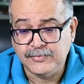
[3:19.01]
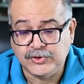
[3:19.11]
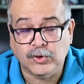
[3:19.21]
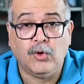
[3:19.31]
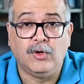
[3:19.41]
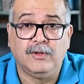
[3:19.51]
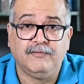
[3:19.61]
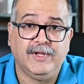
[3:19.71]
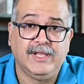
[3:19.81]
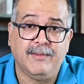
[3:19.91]
So
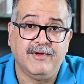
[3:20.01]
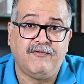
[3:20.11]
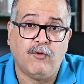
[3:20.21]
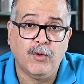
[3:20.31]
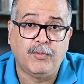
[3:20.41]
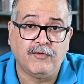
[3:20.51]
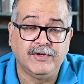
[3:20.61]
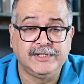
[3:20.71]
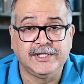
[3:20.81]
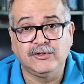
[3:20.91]
will there be four
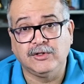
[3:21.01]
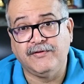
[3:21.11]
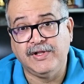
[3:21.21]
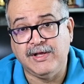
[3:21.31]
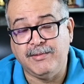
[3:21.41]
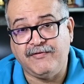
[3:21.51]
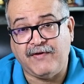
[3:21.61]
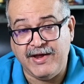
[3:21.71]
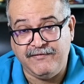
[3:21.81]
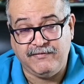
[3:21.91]
provinces, or will there be
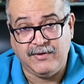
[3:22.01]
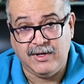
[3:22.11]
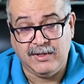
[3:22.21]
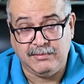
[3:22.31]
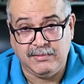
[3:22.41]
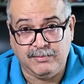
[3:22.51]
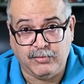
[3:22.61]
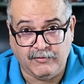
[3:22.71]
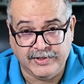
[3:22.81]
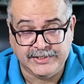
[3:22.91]
five uh,
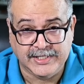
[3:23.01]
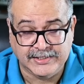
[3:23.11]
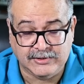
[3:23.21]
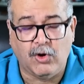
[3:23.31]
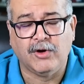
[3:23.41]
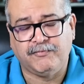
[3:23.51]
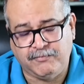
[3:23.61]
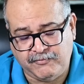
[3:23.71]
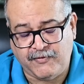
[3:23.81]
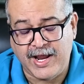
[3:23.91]
provinces or
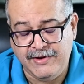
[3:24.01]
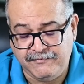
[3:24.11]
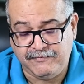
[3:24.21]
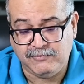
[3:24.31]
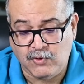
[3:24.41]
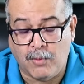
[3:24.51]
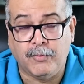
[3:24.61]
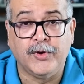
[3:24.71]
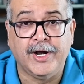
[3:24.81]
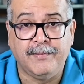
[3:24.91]
five
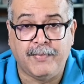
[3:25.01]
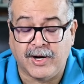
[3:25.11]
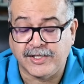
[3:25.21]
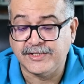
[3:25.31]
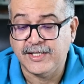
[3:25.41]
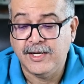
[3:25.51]
component parts?